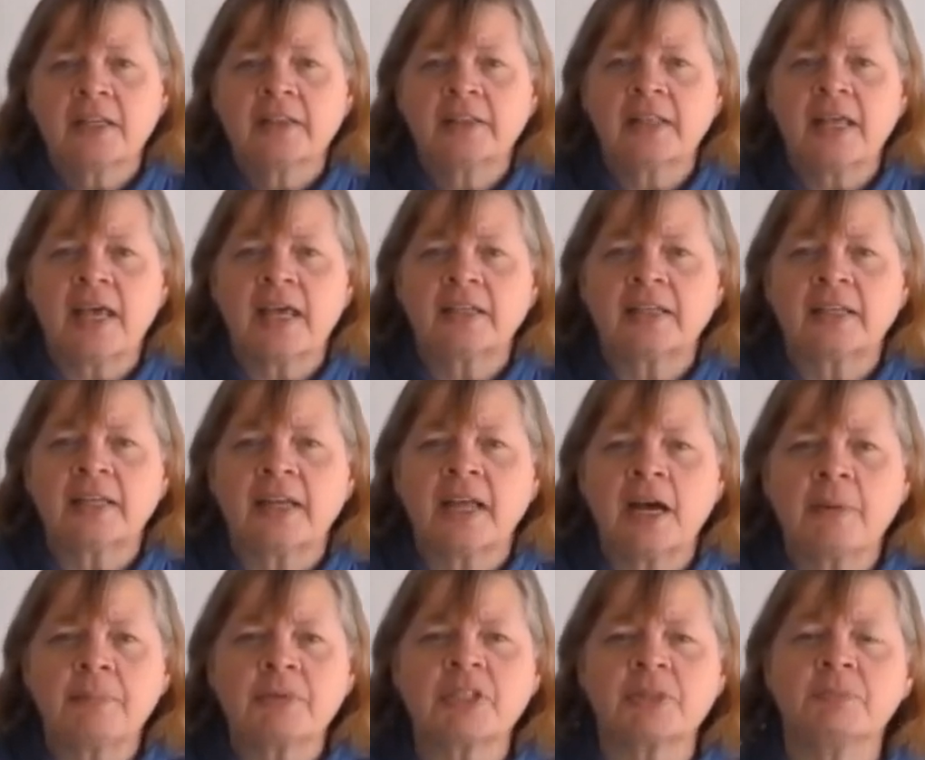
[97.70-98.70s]
that can
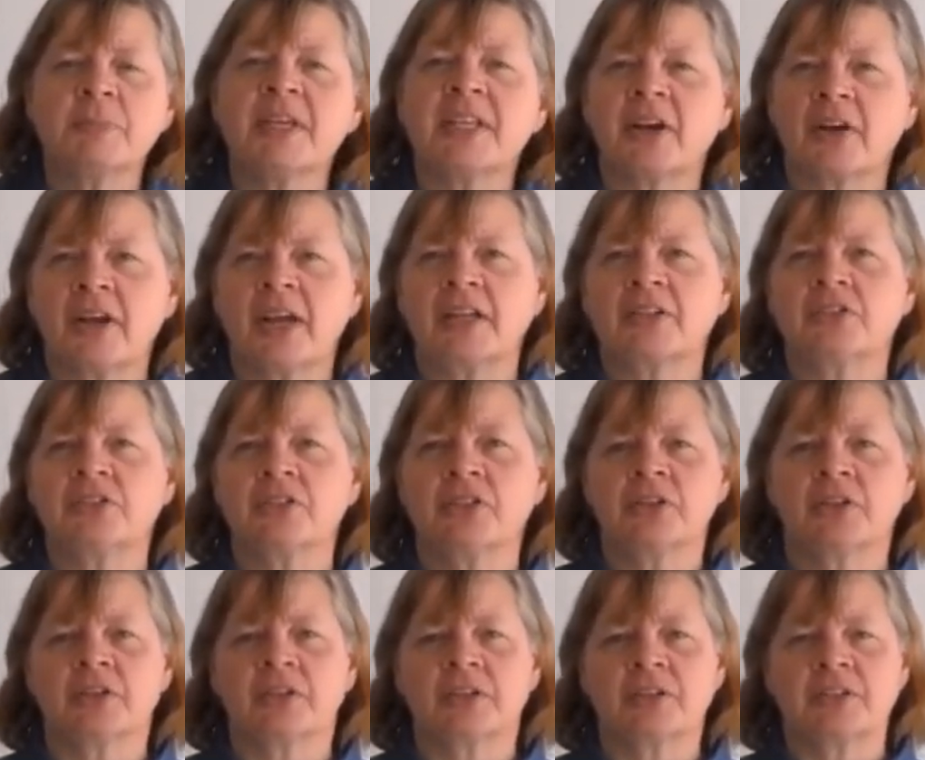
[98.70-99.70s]
help us meet our
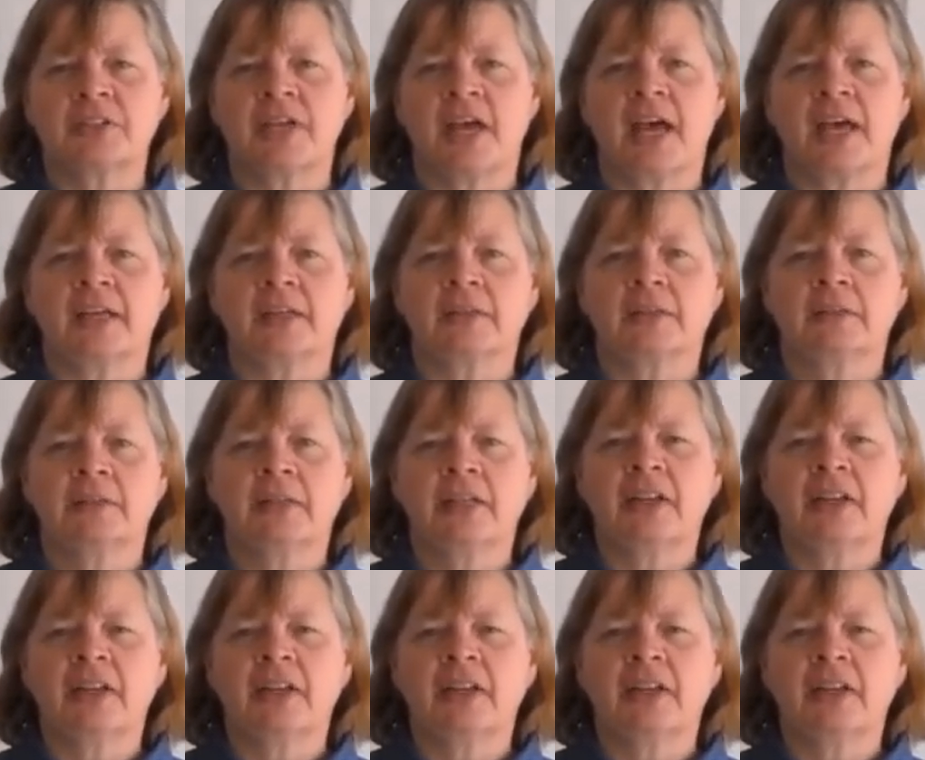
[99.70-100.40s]
engineering design.